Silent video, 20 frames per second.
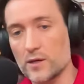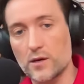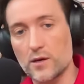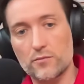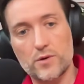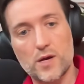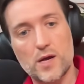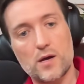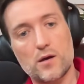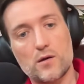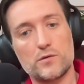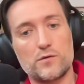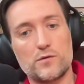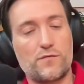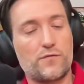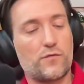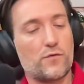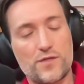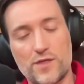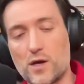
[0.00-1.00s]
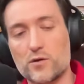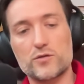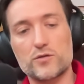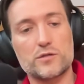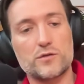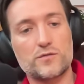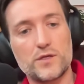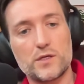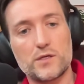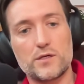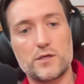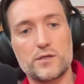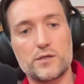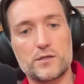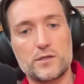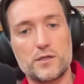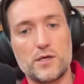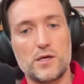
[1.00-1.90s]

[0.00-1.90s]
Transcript: around for thousands of years,